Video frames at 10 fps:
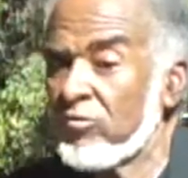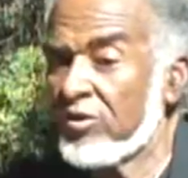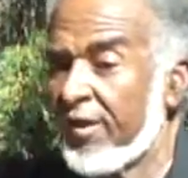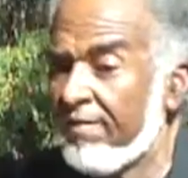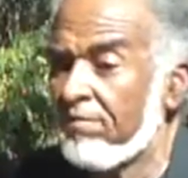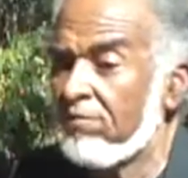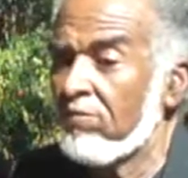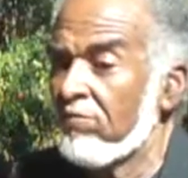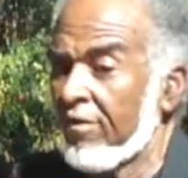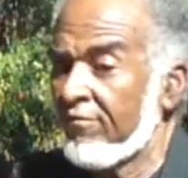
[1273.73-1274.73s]
You see?
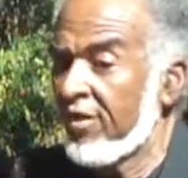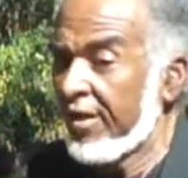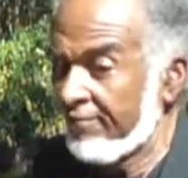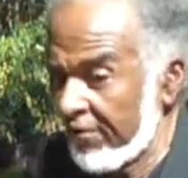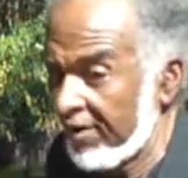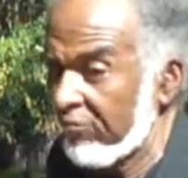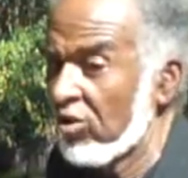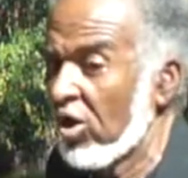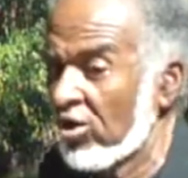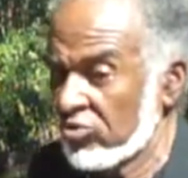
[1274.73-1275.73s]
But if he can pick up
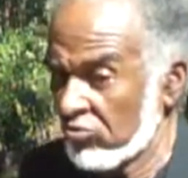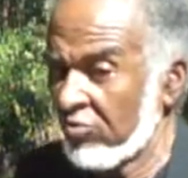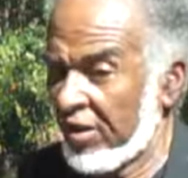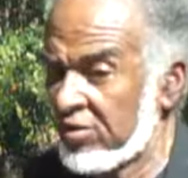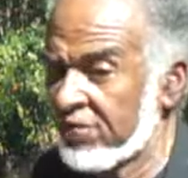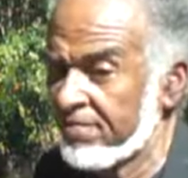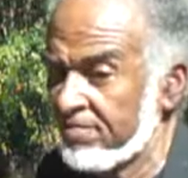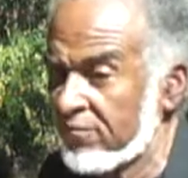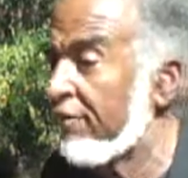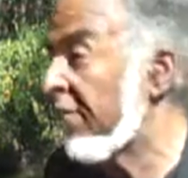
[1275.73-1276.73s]
a gun, so can you.
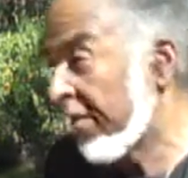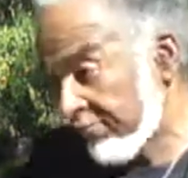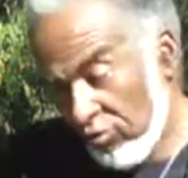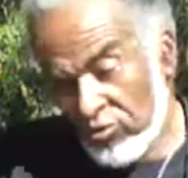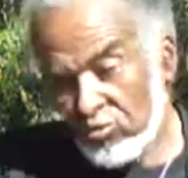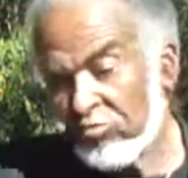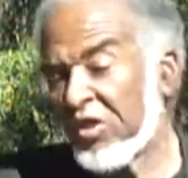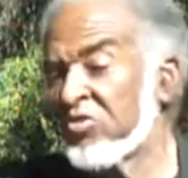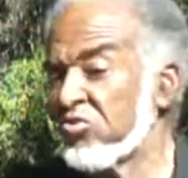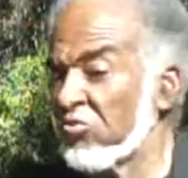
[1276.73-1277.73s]
If he can pull the
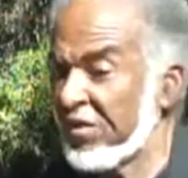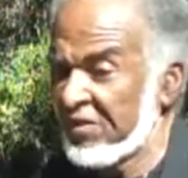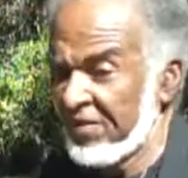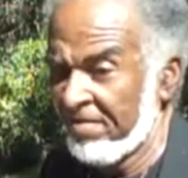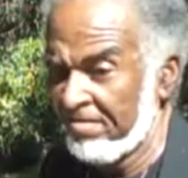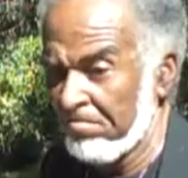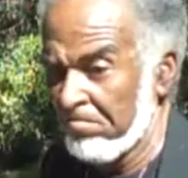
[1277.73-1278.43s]
trigger, so can you.